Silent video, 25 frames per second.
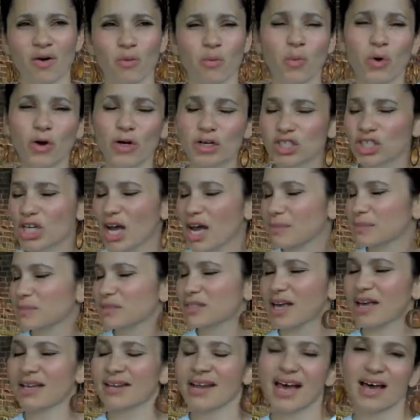workshops
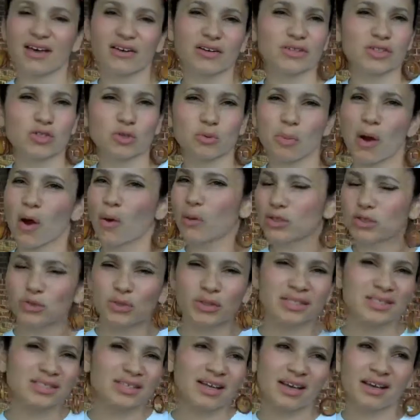on how to do
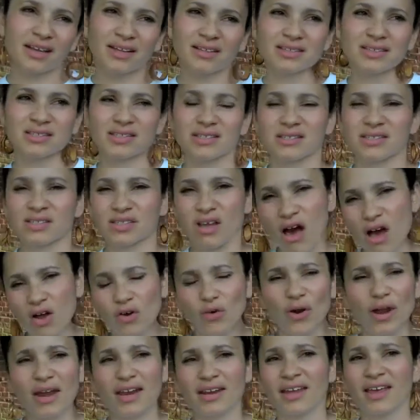poetry and dance and
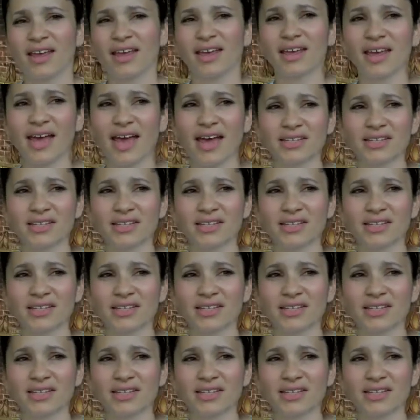songwriting,